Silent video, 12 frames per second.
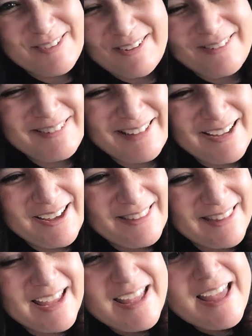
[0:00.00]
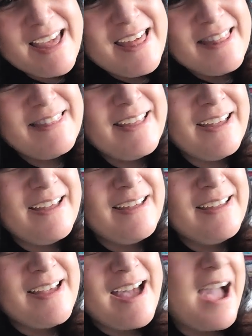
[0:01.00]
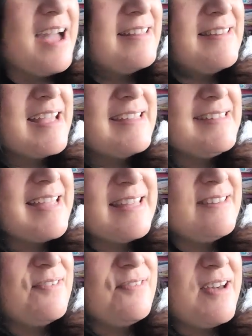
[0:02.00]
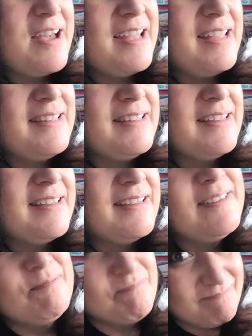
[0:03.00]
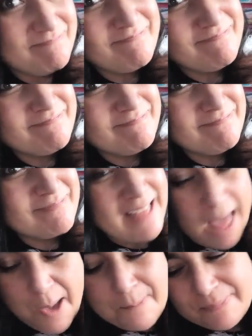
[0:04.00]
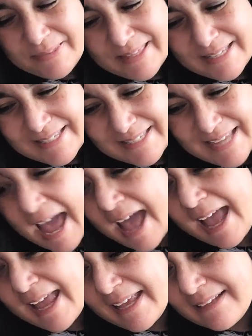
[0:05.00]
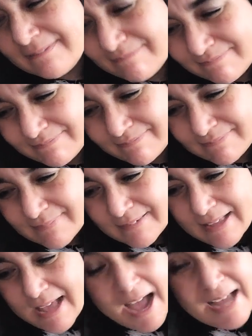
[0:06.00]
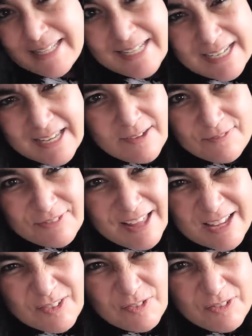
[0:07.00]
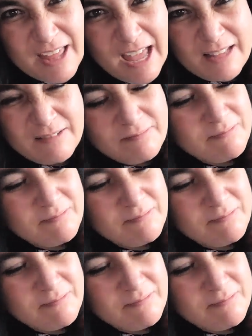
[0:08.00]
totally got it, the unidentified up in the sky. I didn't get flagged for that.